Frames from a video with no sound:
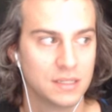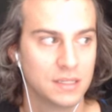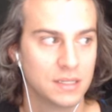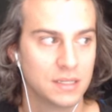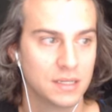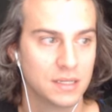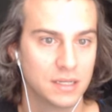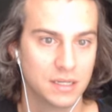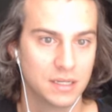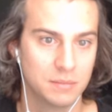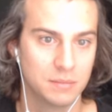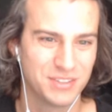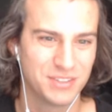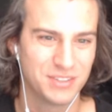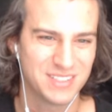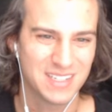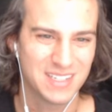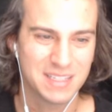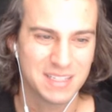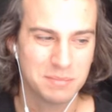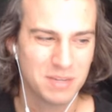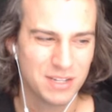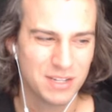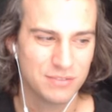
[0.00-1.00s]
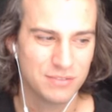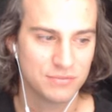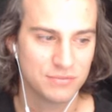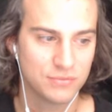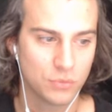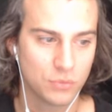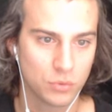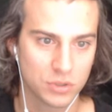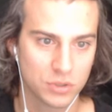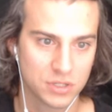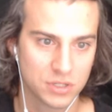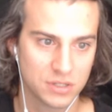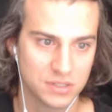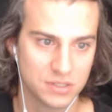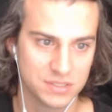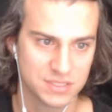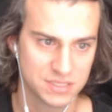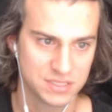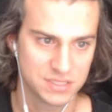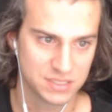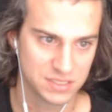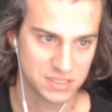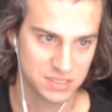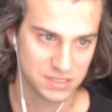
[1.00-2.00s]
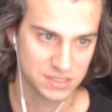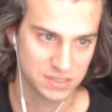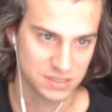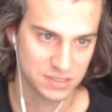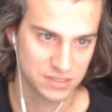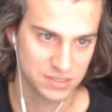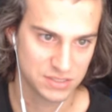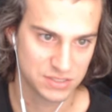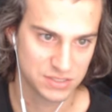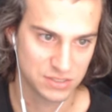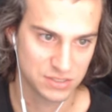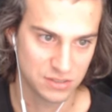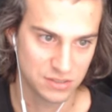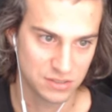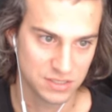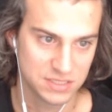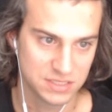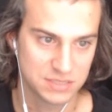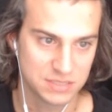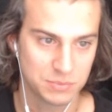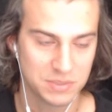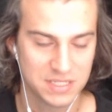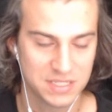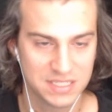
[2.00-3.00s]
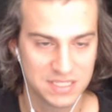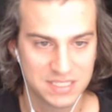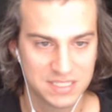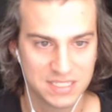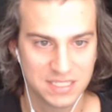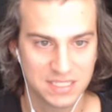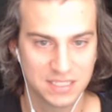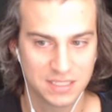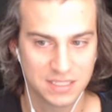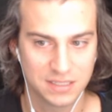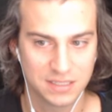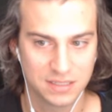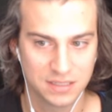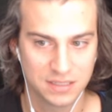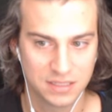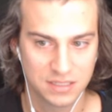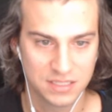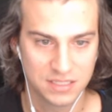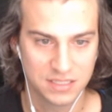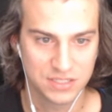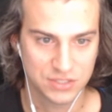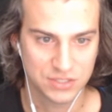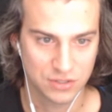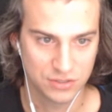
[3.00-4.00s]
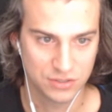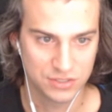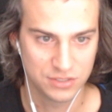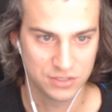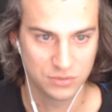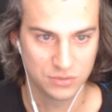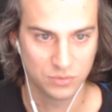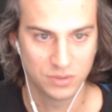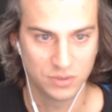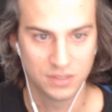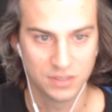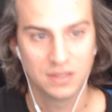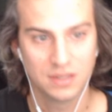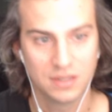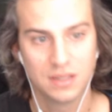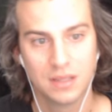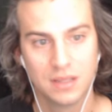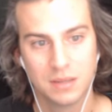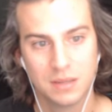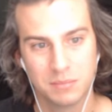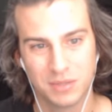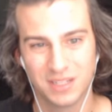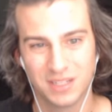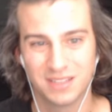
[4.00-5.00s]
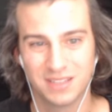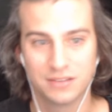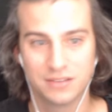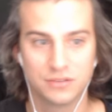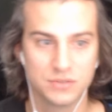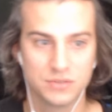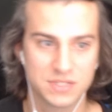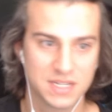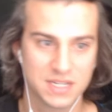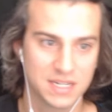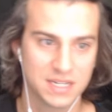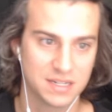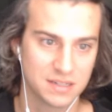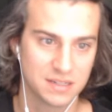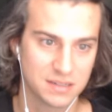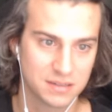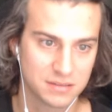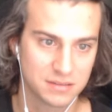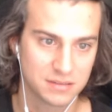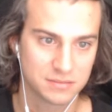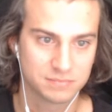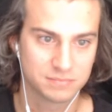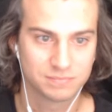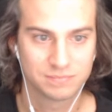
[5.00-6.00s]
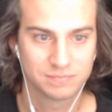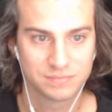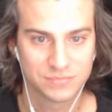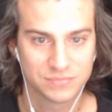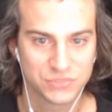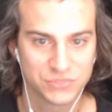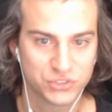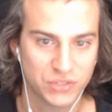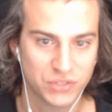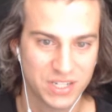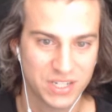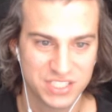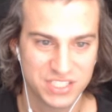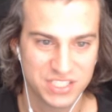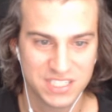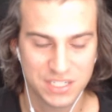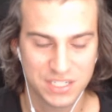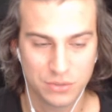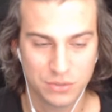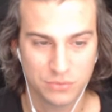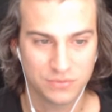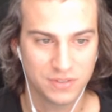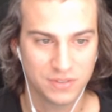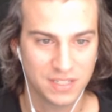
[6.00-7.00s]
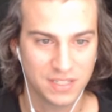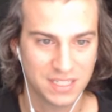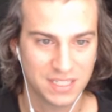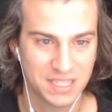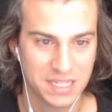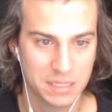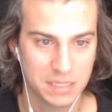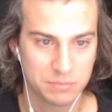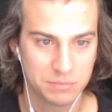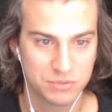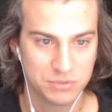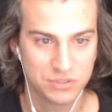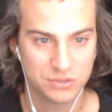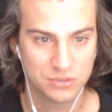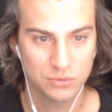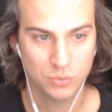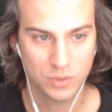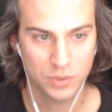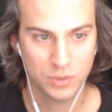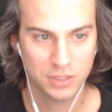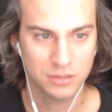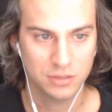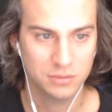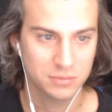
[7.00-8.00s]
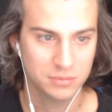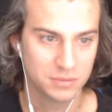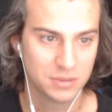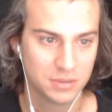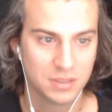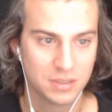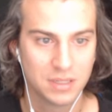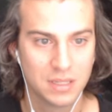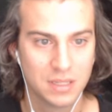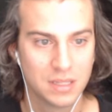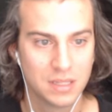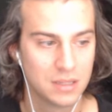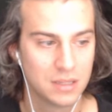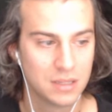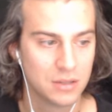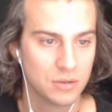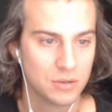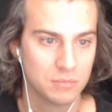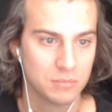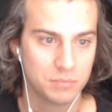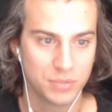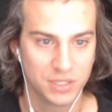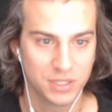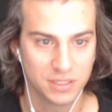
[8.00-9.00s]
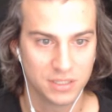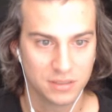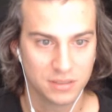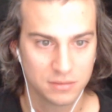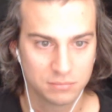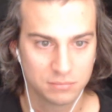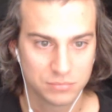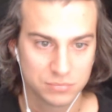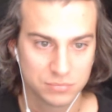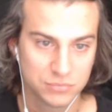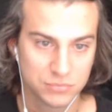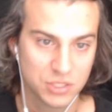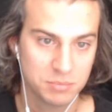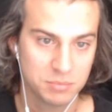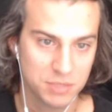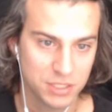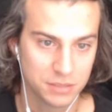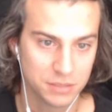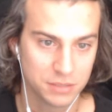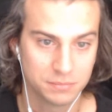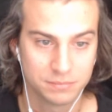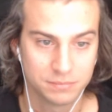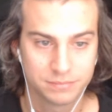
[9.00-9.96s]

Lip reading: but there's not that many 4-cost songs. We did see the discard 2 one, but those kind of strategies I don't feel like line up too well, but could be good.